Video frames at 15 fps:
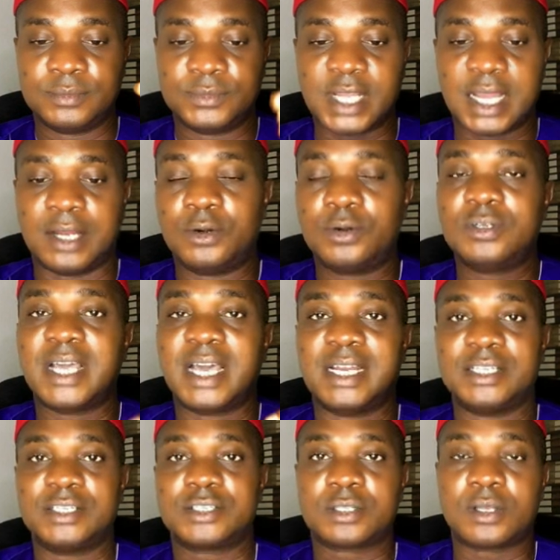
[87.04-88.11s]
download and
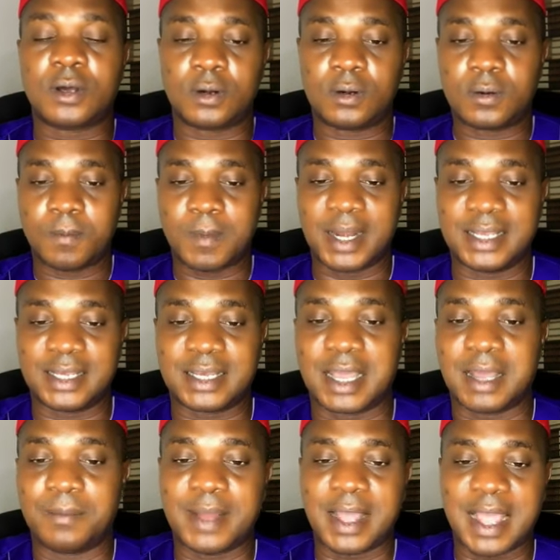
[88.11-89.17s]
install
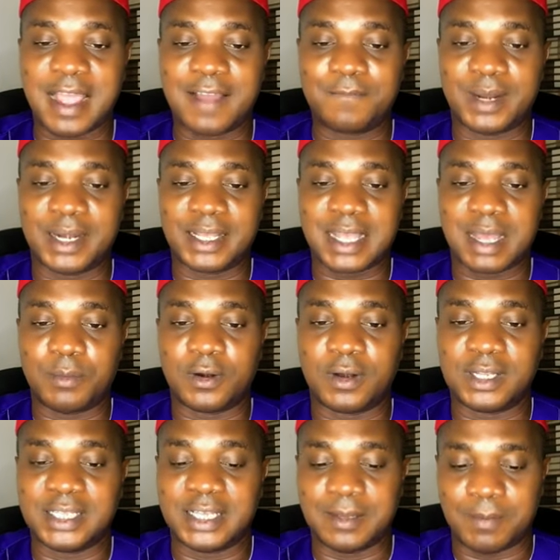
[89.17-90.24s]
ManyCam. I have ManyCam
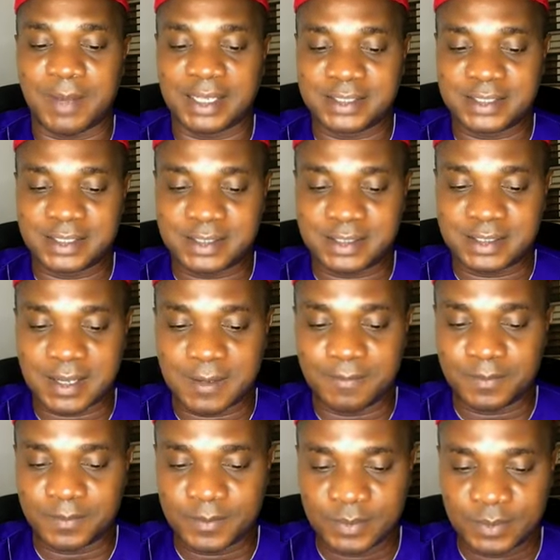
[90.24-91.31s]
already in my
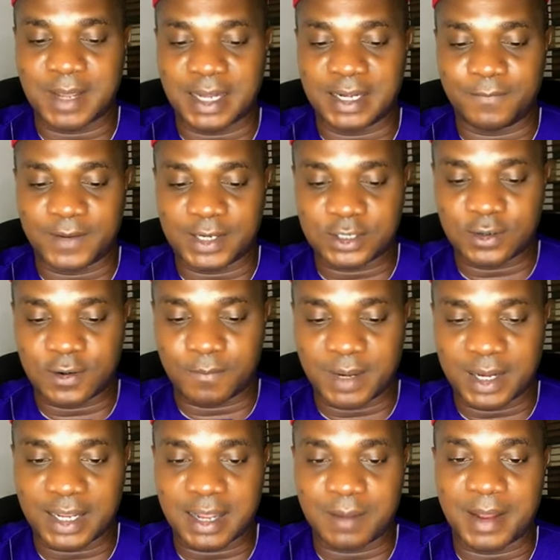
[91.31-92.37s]
system, and the version of
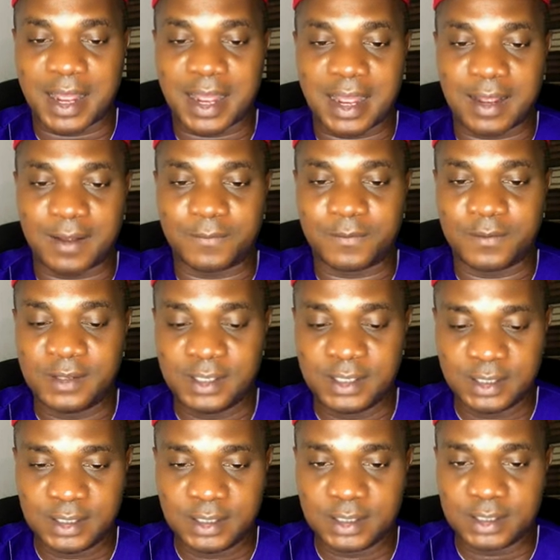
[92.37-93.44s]
ManyCam I have
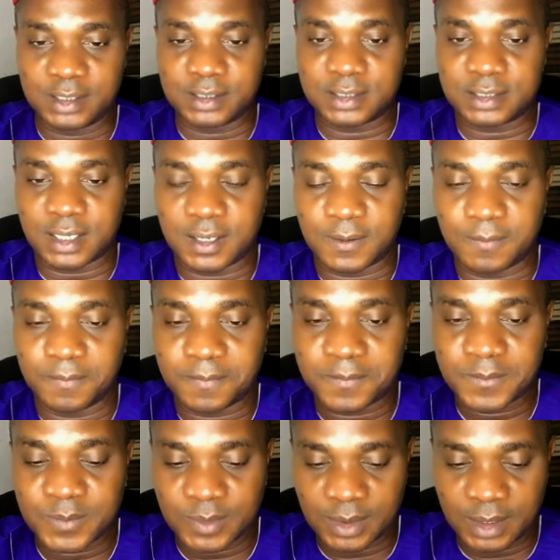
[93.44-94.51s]
is, um,
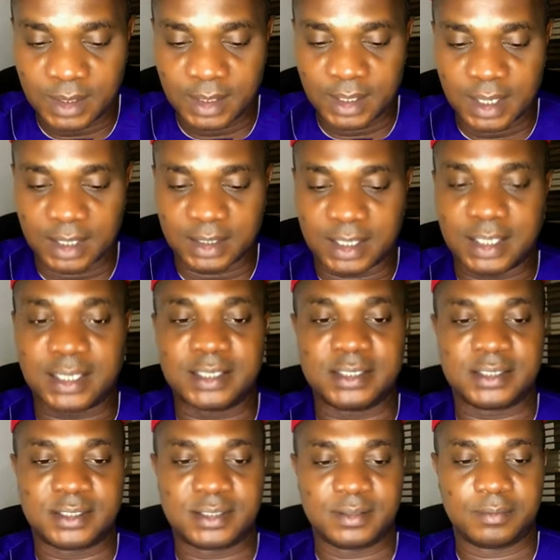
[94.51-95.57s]
I think
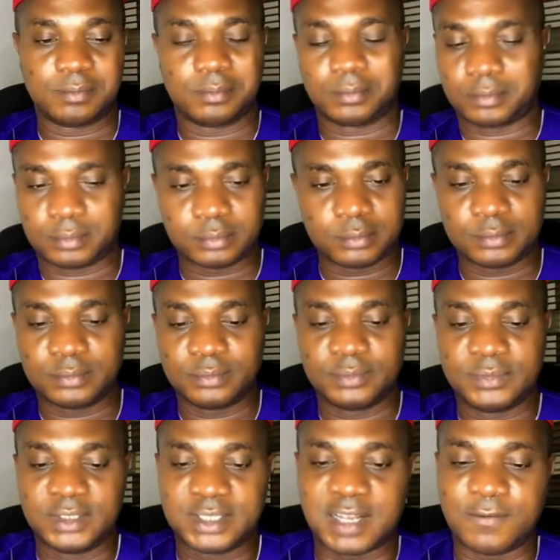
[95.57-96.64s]
is
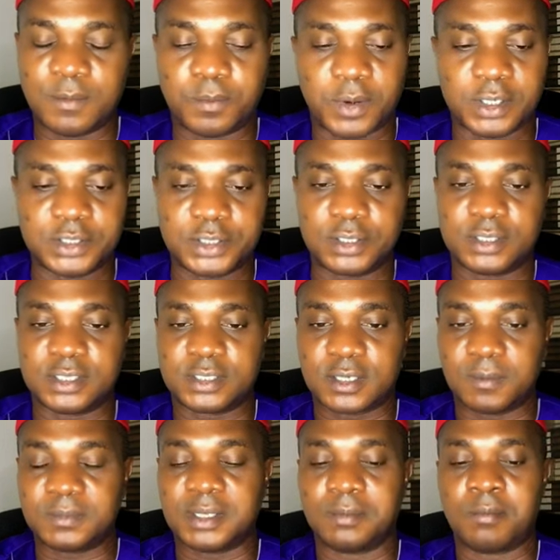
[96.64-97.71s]
7.0 or
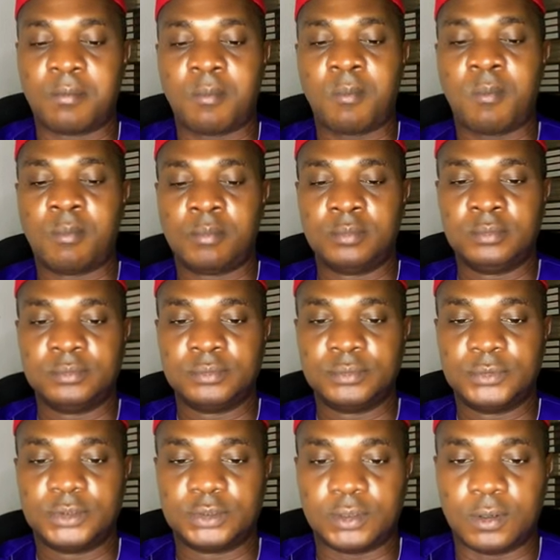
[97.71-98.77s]
something.
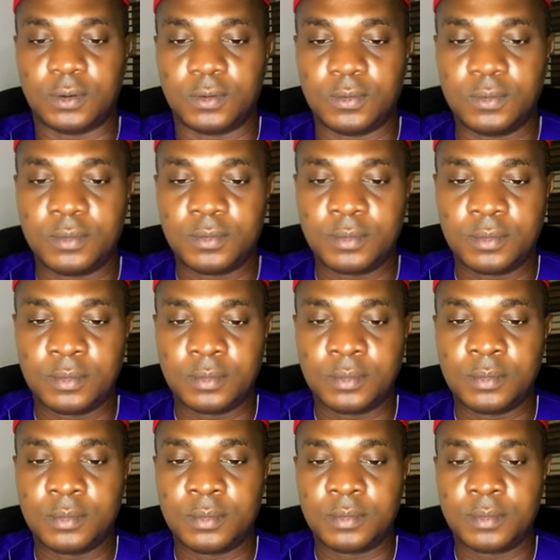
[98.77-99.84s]
So
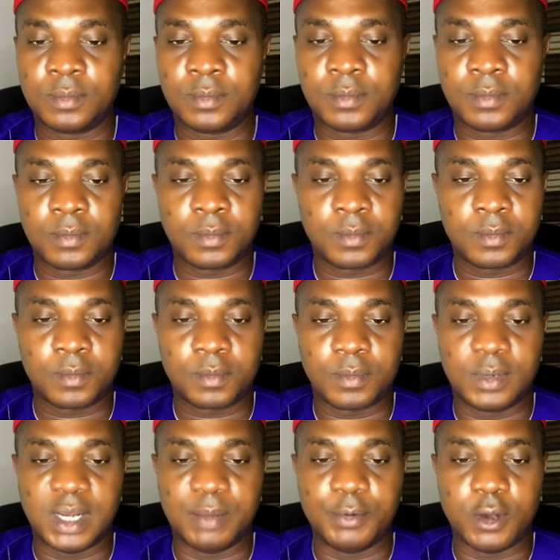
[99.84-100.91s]

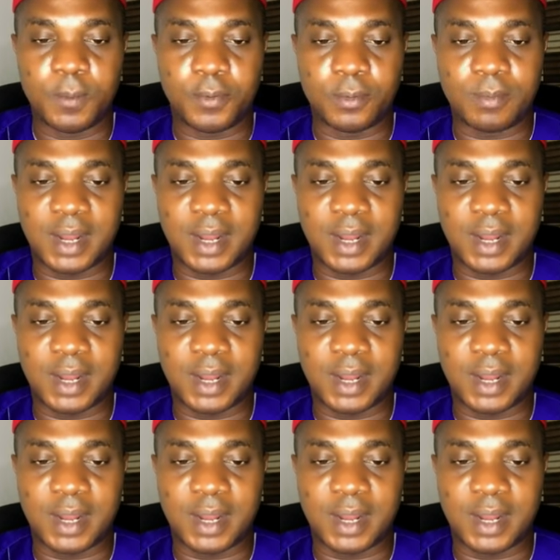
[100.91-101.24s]
let me open